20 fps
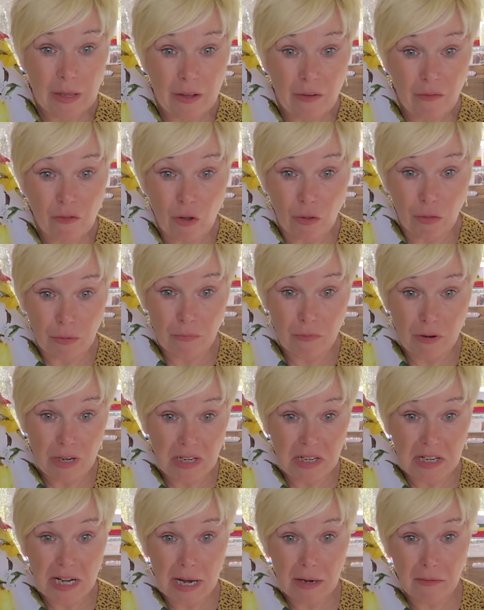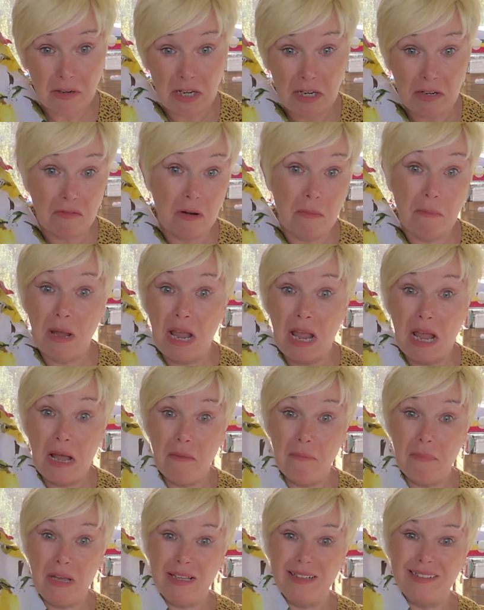got them written down here on my
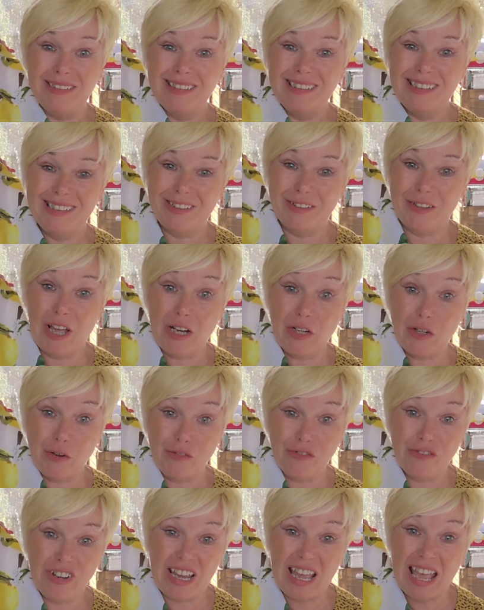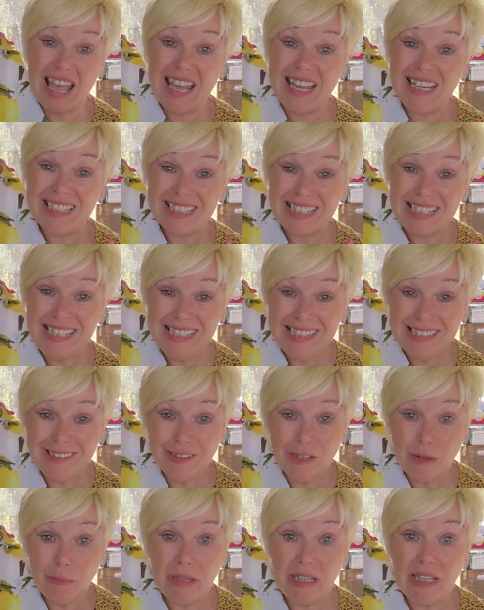iPad so that I don't forget, it's either
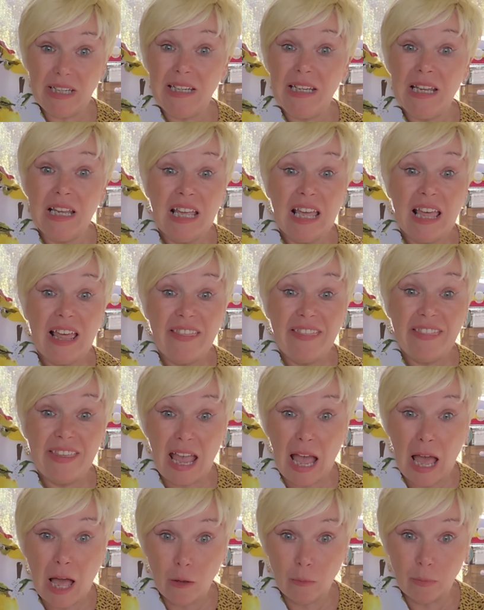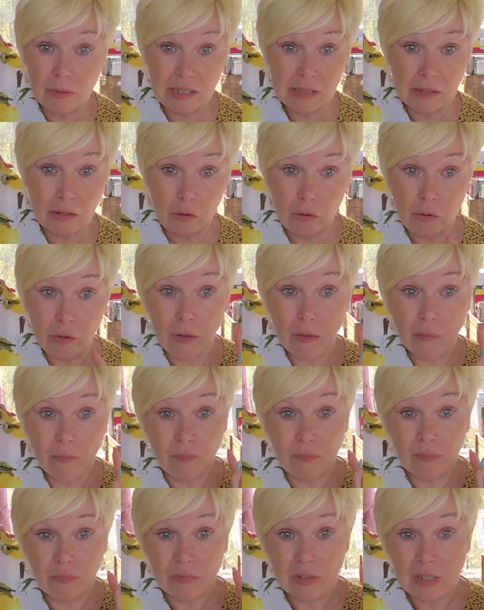going to be the Alba skirt,
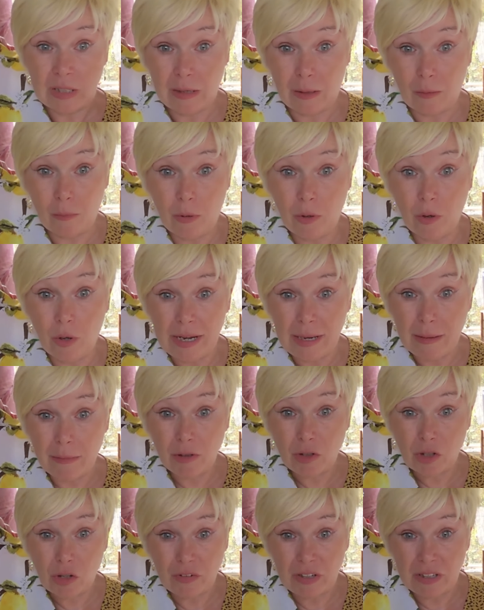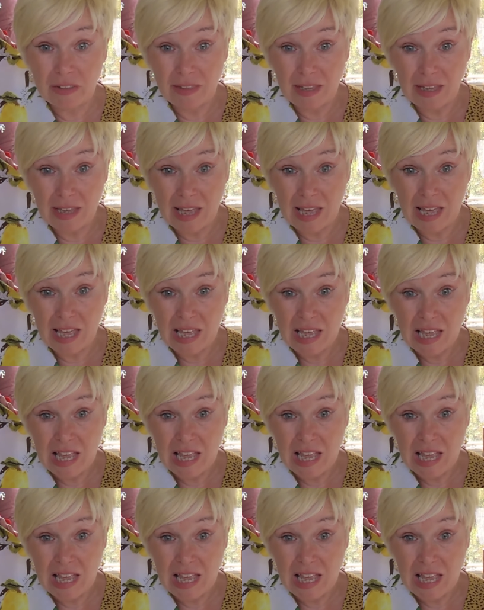put an image of it there,